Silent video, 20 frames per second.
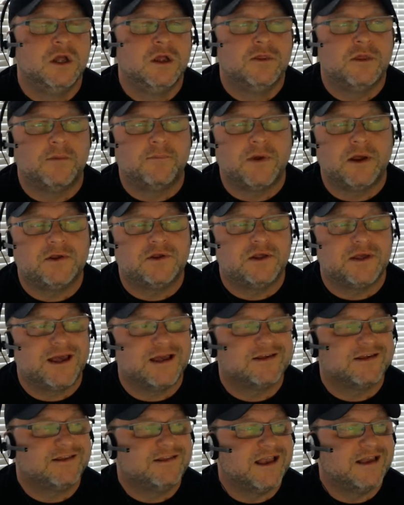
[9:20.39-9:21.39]
that basically
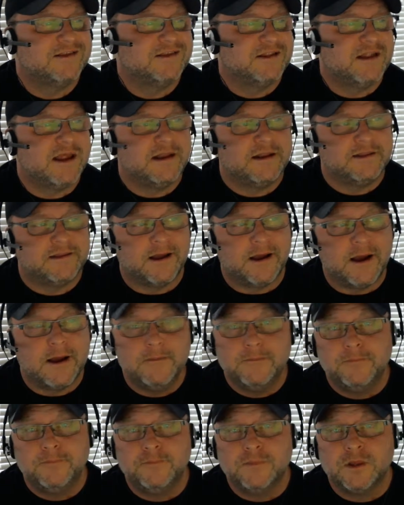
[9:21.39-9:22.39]
has a designated time.